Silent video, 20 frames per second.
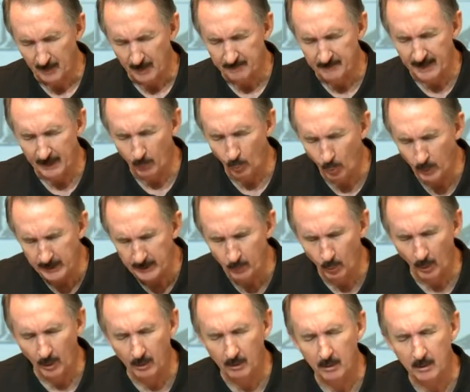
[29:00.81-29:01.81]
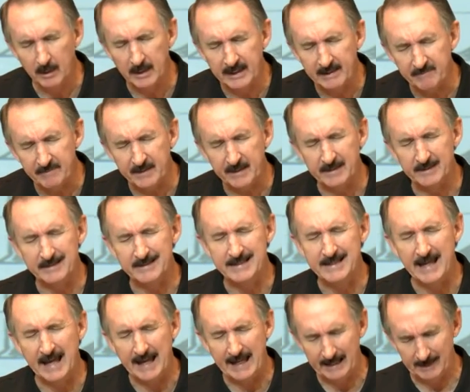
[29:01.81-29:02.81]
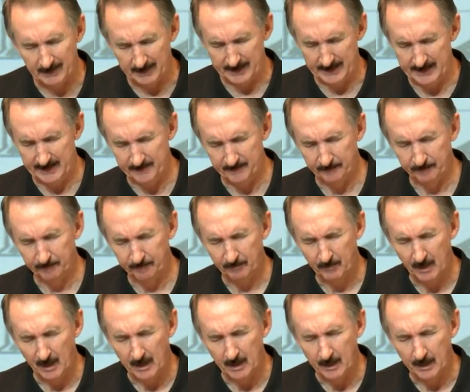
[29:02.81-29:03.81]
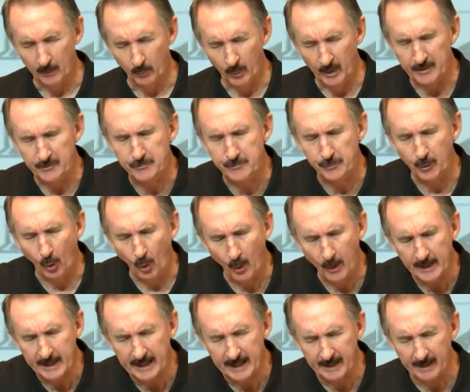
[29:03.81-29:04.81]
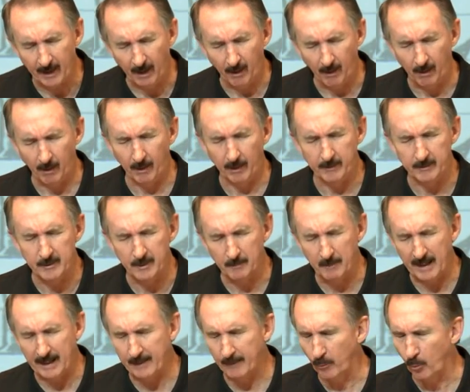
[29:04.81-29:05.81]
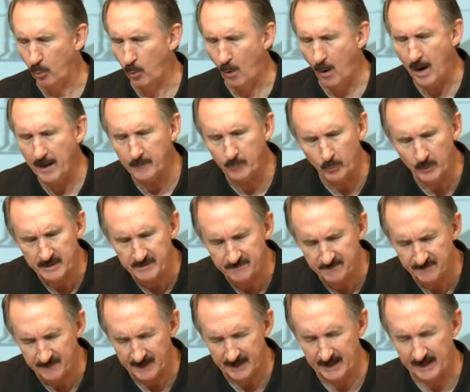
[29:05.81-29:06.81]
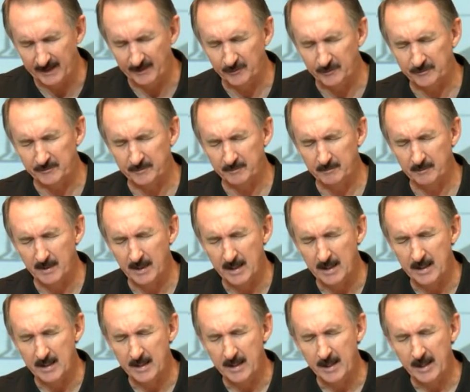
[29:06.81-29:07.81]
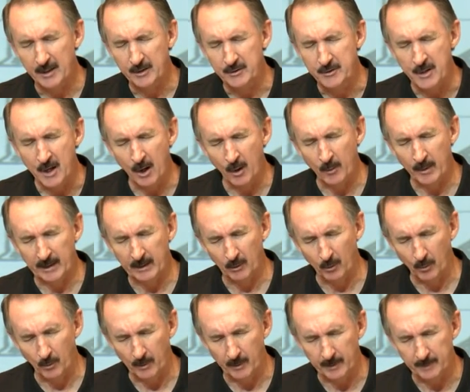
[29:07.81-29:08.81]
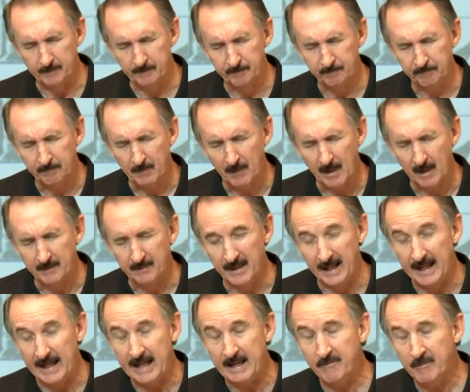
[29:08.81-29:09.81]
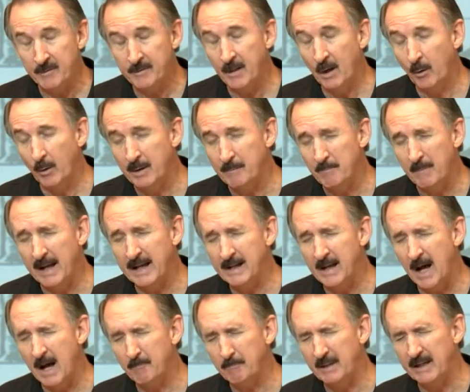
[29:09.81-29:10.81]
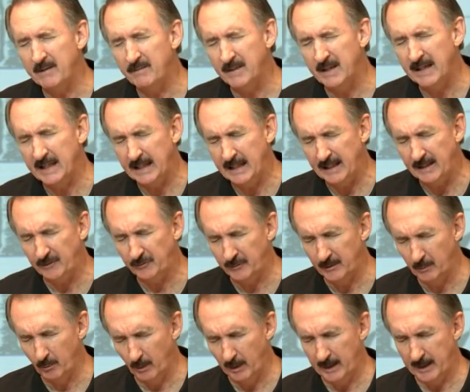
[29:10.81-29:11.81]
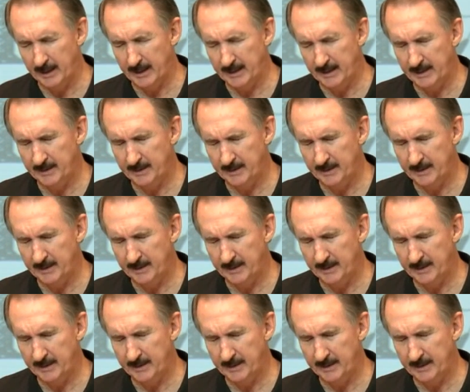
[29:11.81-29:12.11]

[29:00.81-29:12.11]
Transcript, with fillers: that we will live it daily with joy in our heart, no matter what we face, knowing, Lord, that even though it may not be the easy way,